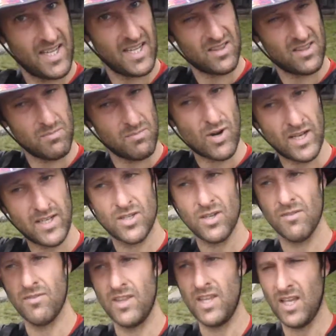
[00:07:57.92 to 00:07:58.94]
taken the
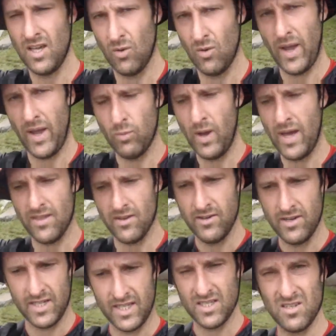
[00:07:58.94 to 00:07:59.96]
brunt of the wet
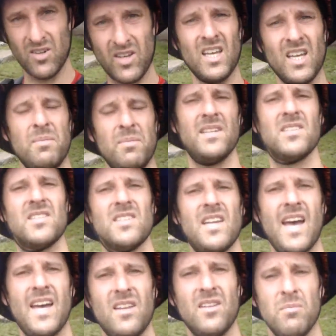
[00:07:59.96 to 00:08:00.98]
weather, and it's looking a bit
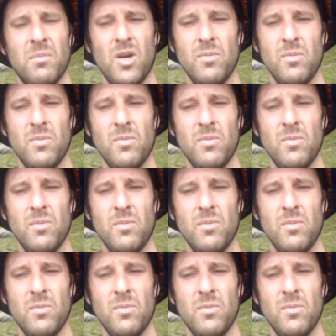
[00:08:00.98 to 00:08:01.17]
sad at the